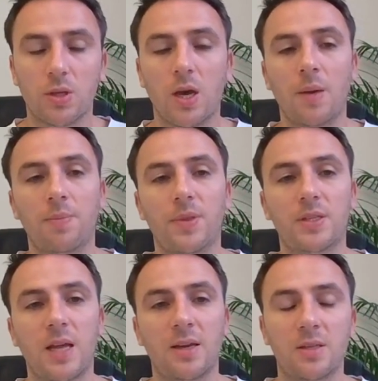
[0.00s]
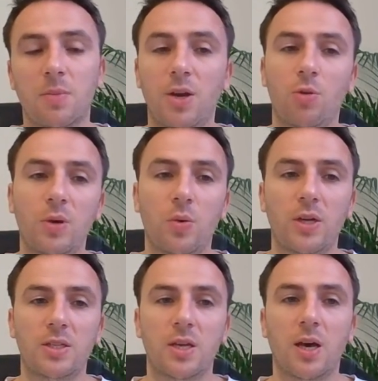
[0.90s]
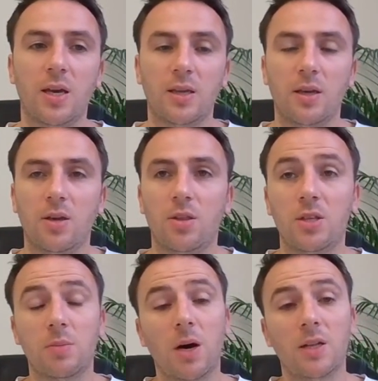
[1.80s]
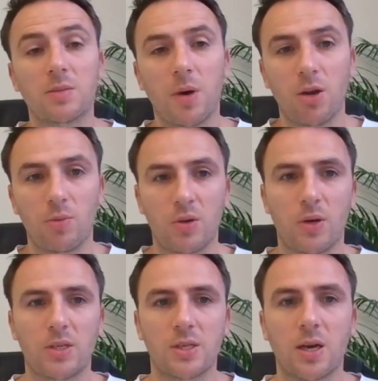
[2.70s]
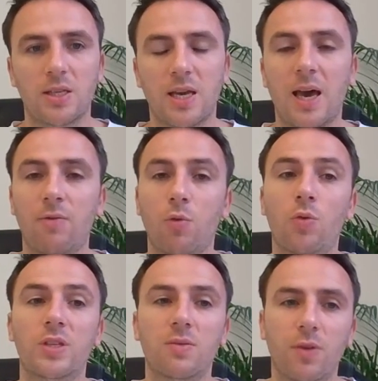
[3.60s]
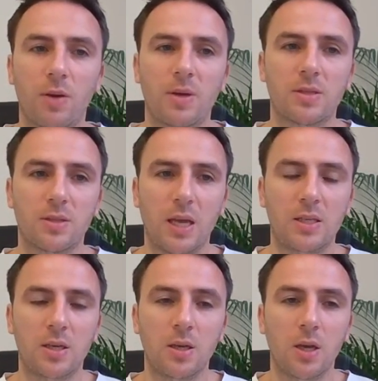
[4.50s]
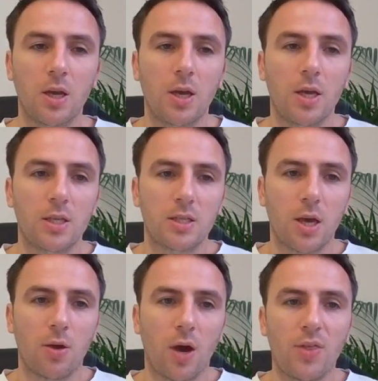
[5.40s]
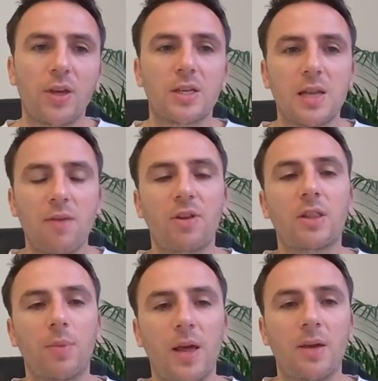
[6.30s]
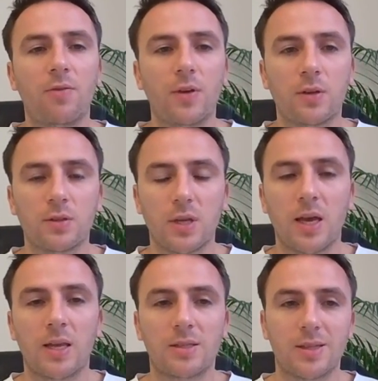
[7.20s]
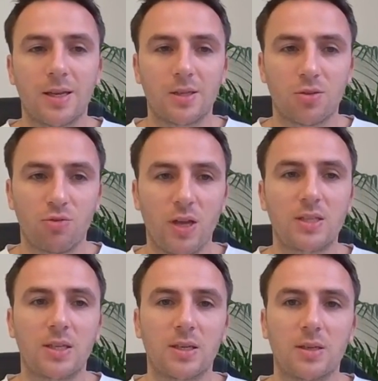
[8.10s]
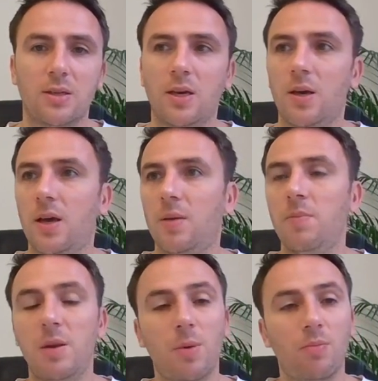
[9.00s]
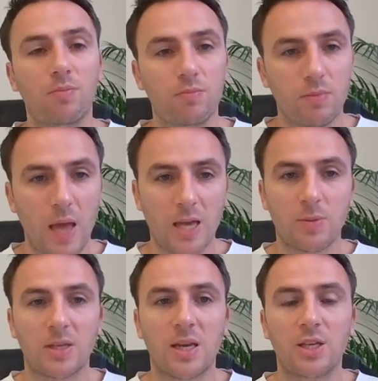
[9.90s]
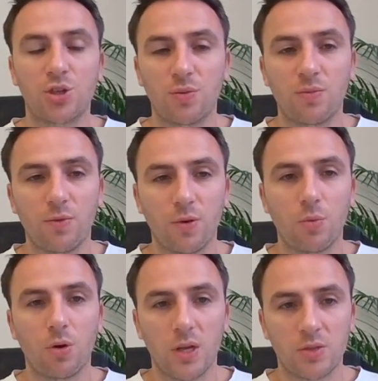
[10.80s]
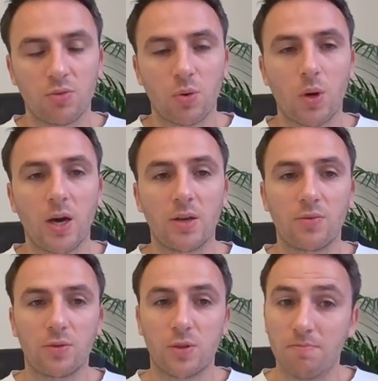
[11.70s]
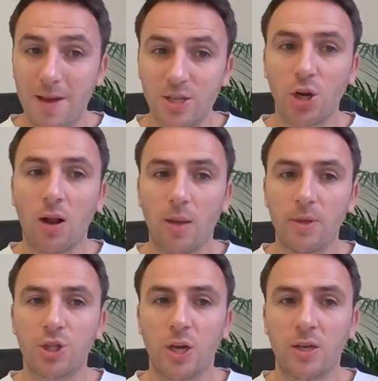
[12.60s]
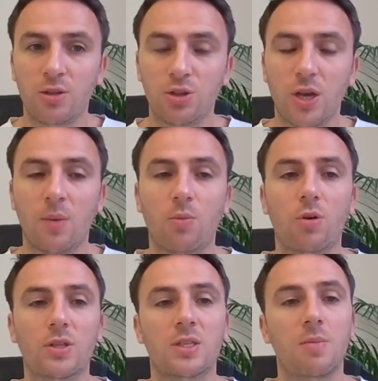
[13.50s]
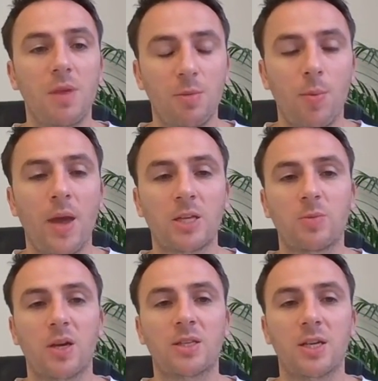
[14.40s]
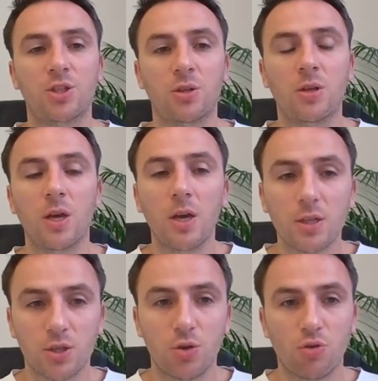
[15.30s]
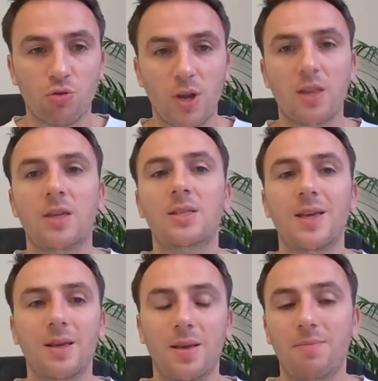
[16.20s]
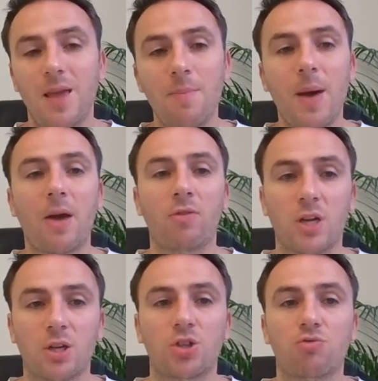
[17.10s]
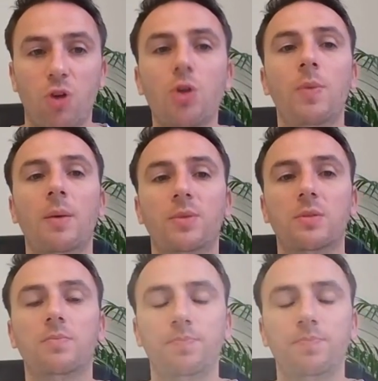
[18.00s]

The standards might not be quite as high. The demands might not be quite as high to have all this environmental data. So I think it's leveling the playing field and creating a minimum expectation for what is required to measure climate change and what is a minimum expectation to create these impact reduction roadmaps.